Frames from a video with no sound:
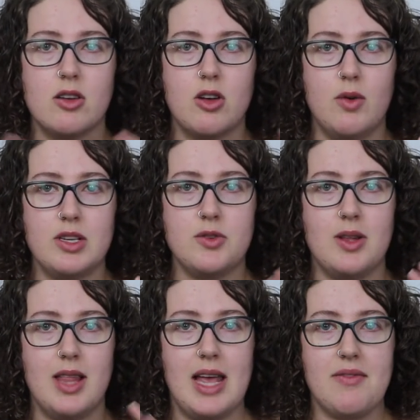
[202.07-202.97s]
go
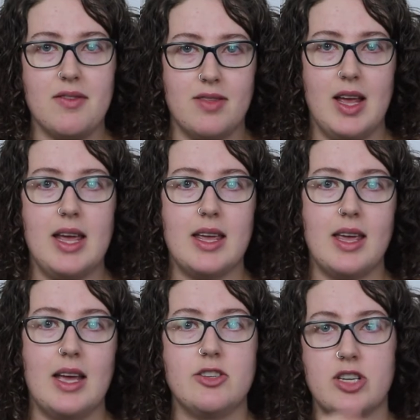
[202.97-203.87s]
into a life of
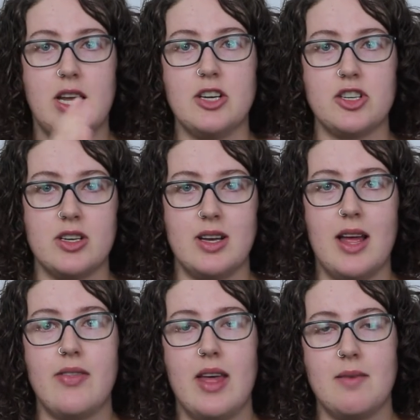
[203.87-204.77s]
like education
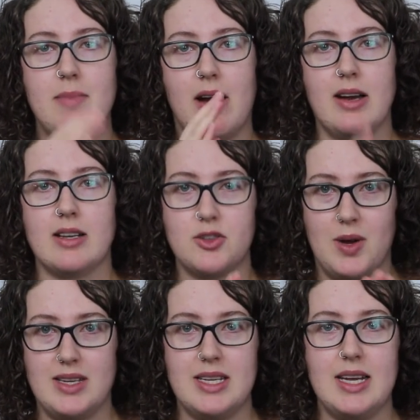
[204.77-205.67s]
and then married at
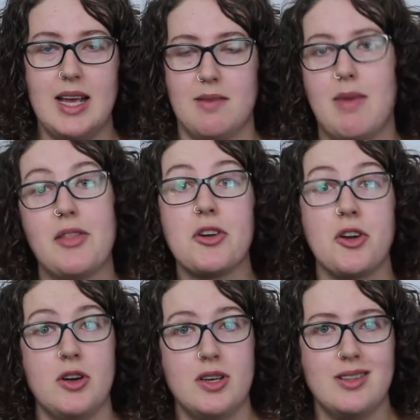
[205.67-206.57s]
20 and
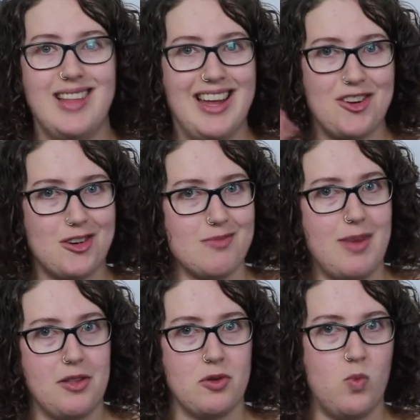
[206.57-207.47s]
motherhood like her
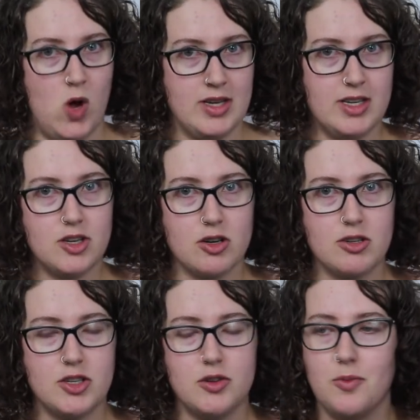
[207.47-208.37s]
mother wanted her
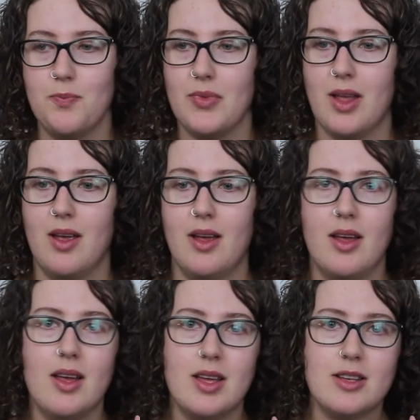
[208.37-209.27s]
to.
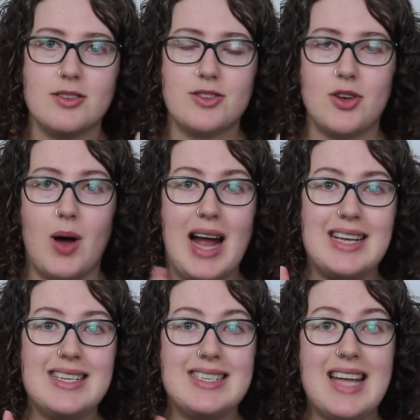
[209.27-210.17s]
So
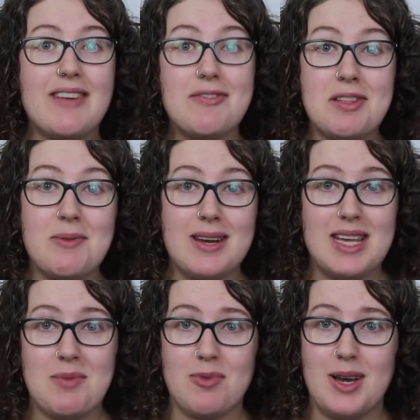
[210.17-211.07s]
I definitely want
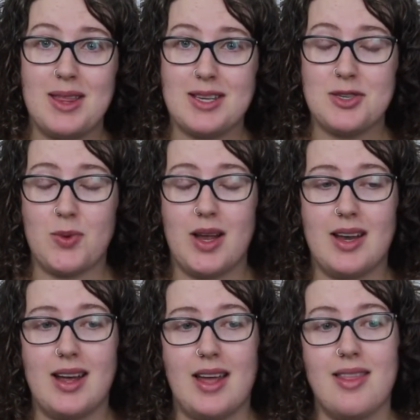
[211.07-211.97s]
to keep reading this
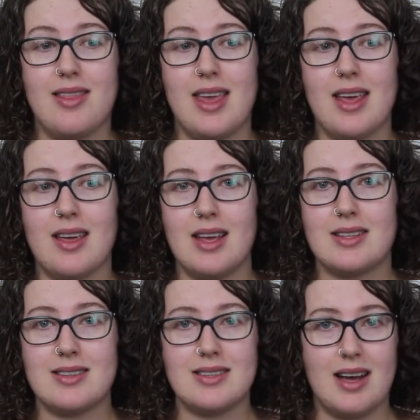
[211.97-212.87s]
one. I think
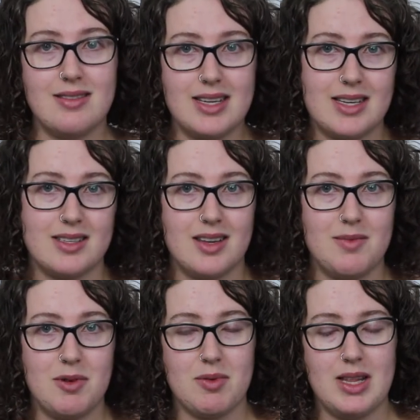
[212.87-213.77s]
it sounds like it's going
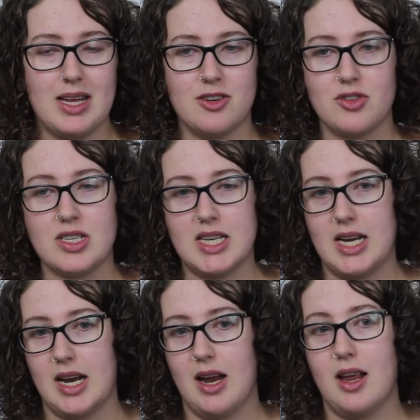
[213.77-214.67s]
to be really
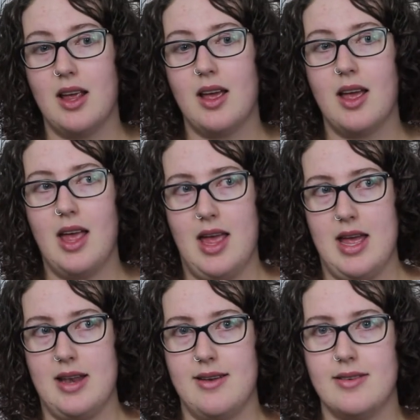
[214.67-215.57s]
interesting,
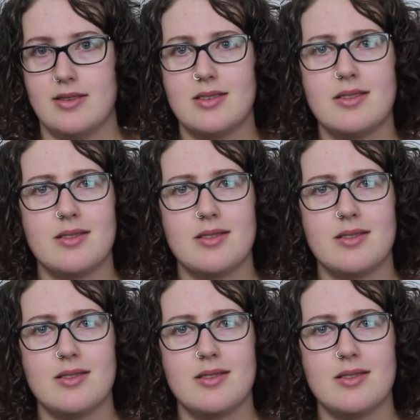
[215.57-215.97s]
and